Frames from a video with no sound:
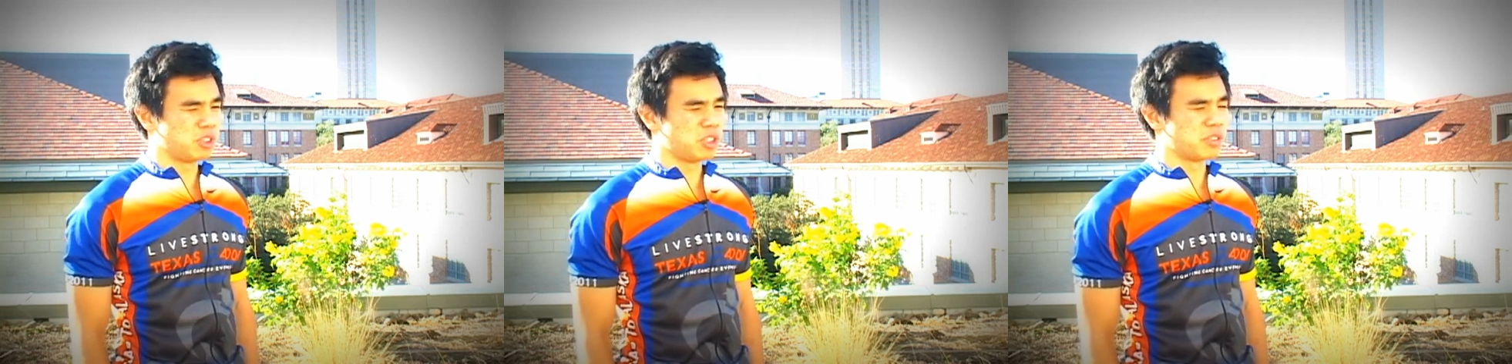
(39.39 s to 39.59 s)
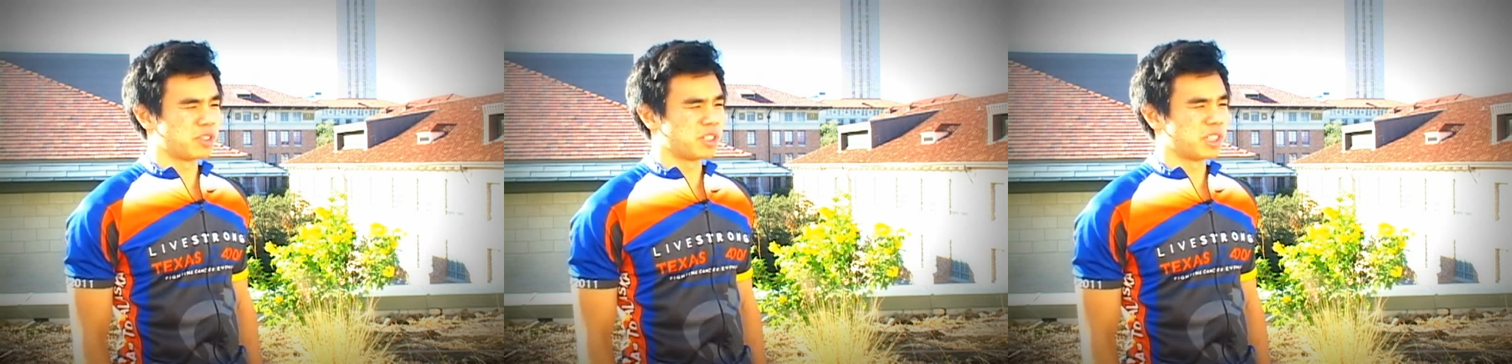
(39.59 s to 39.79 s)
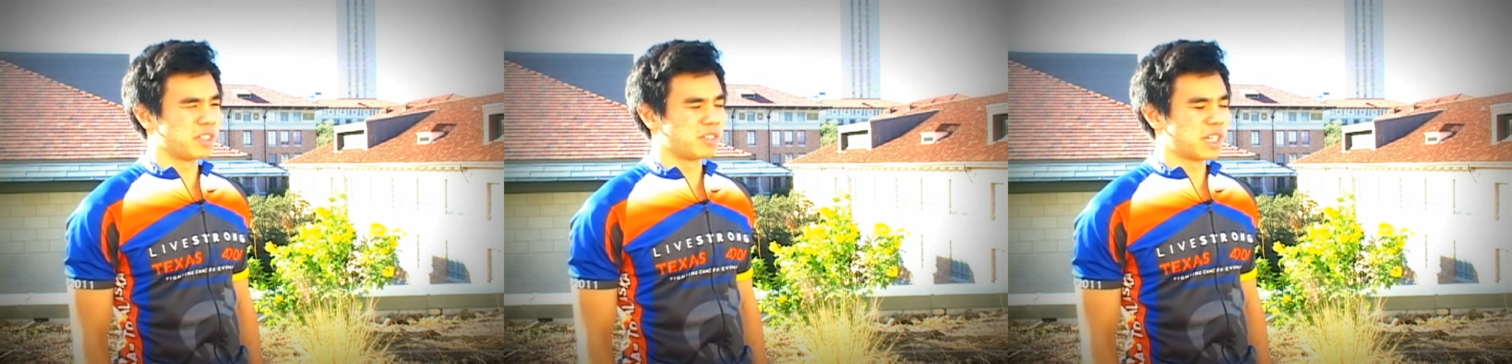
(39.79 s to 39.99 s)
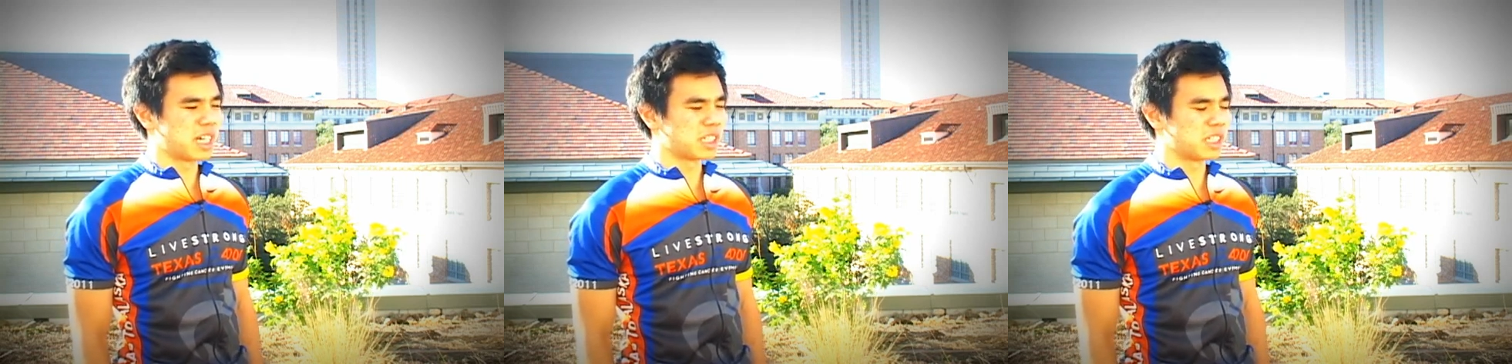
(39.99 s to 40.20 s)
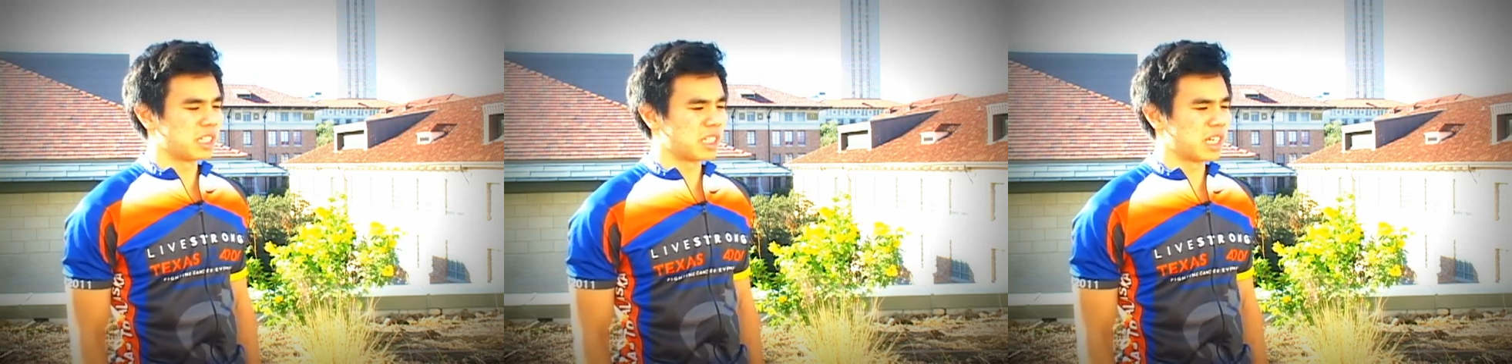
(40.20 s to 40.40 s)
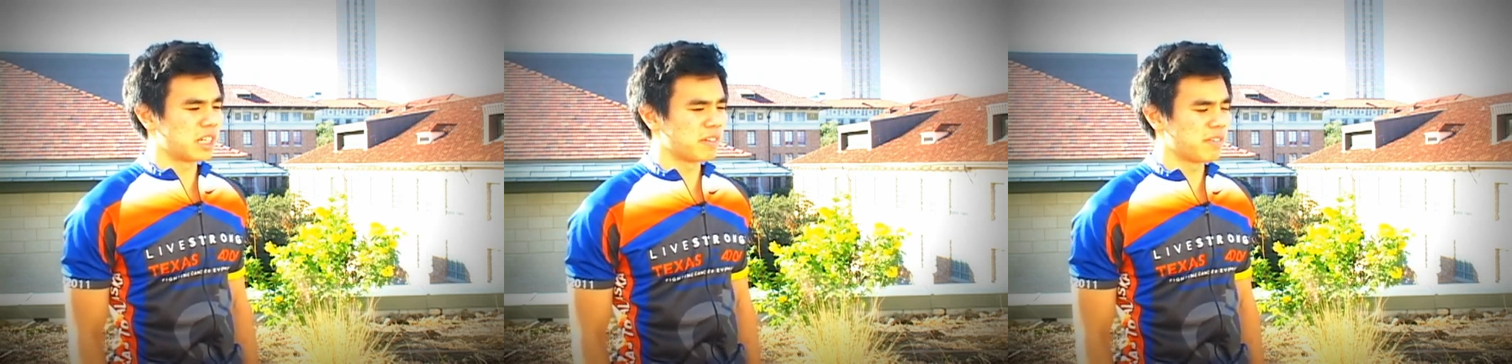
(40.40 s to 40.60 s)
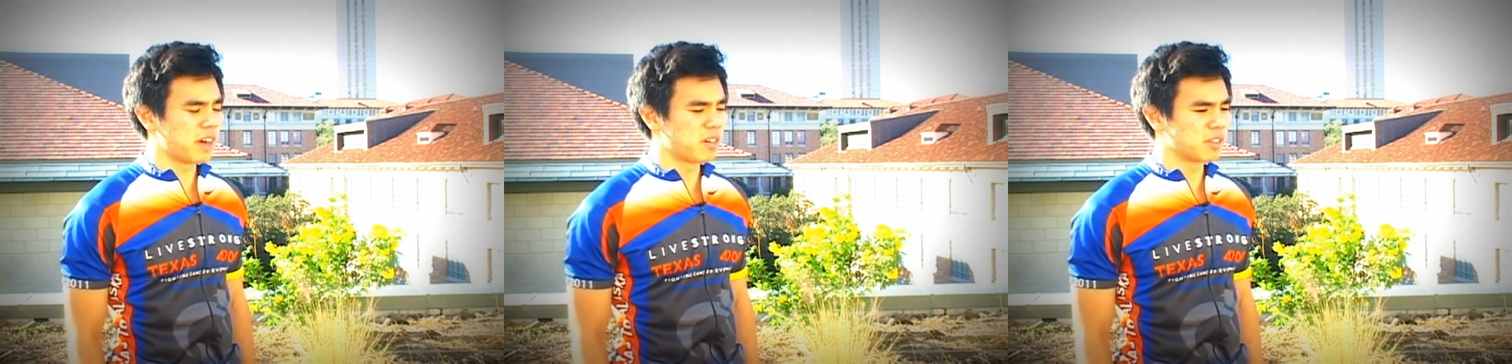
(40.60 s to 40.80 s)
University of Texas, and
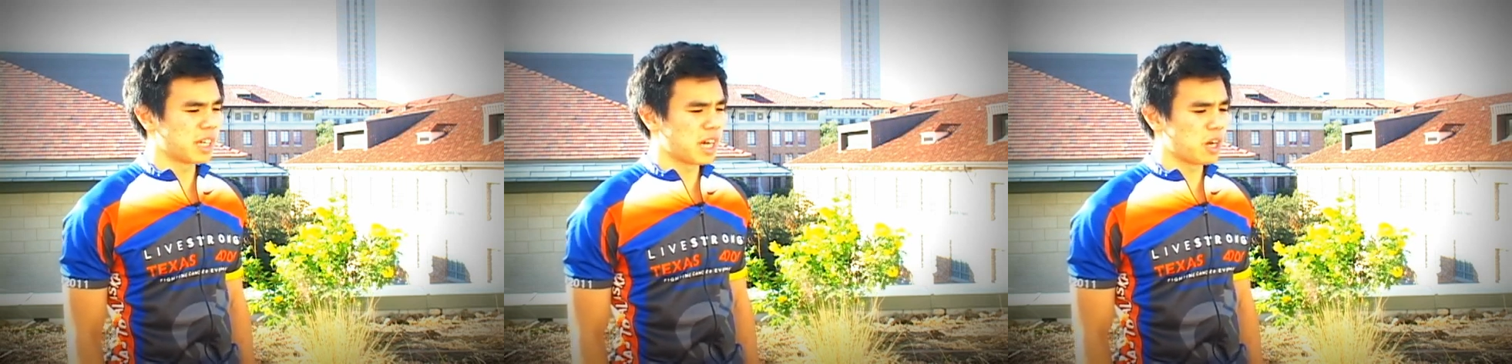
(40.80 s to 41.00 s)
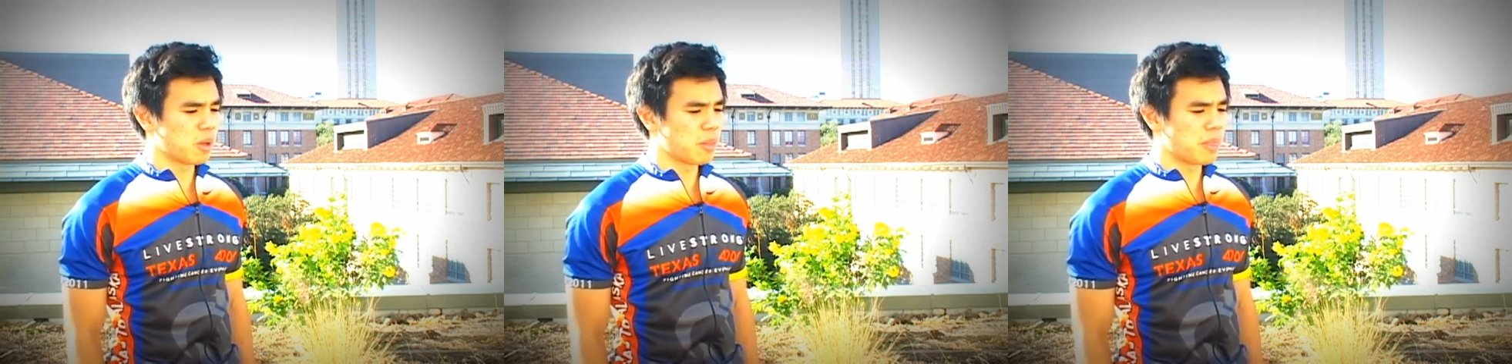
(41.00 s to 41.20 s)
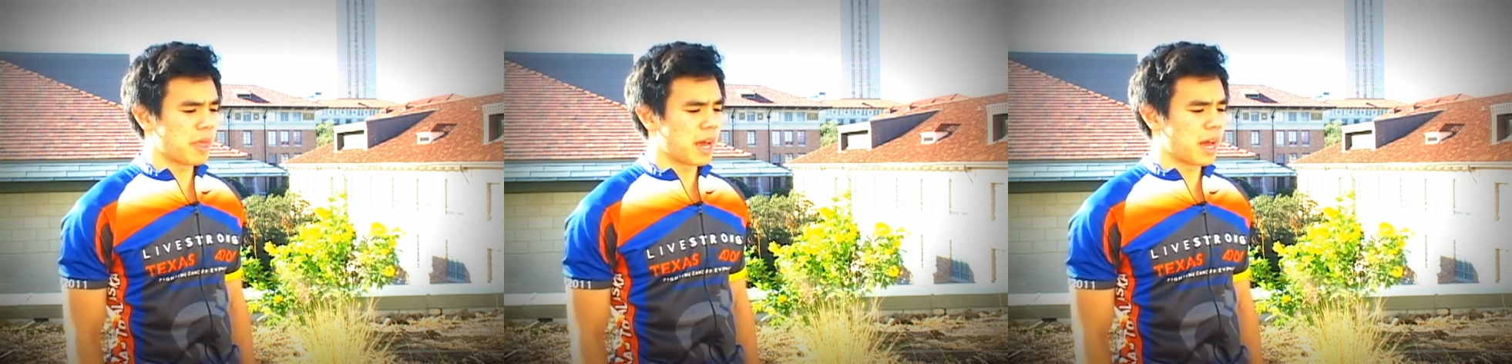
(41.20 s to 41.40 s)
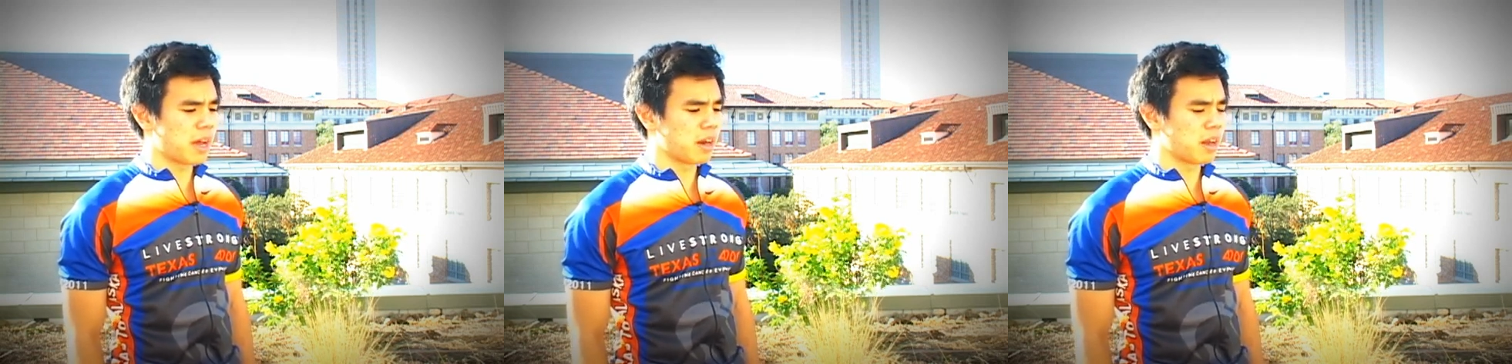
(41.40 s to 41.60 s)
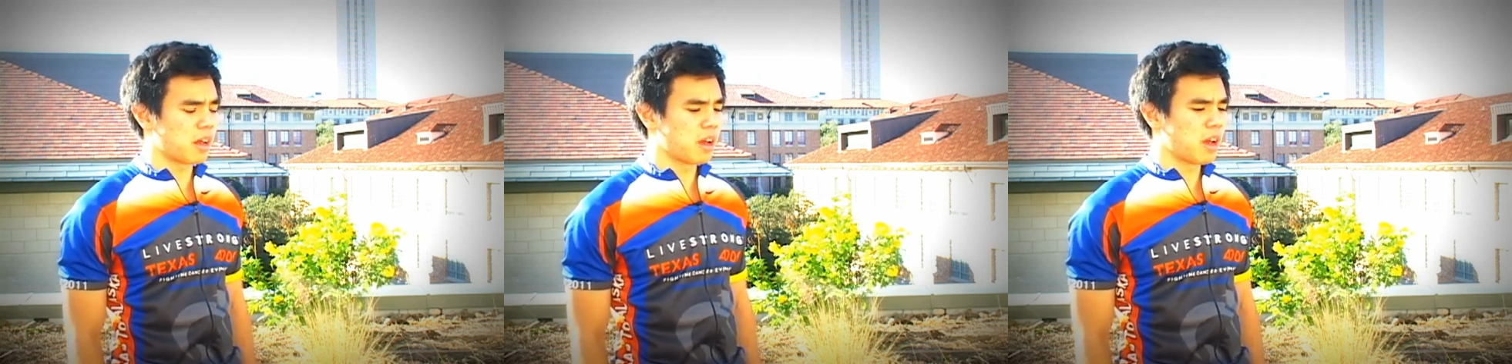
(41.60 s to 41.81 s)
I found out that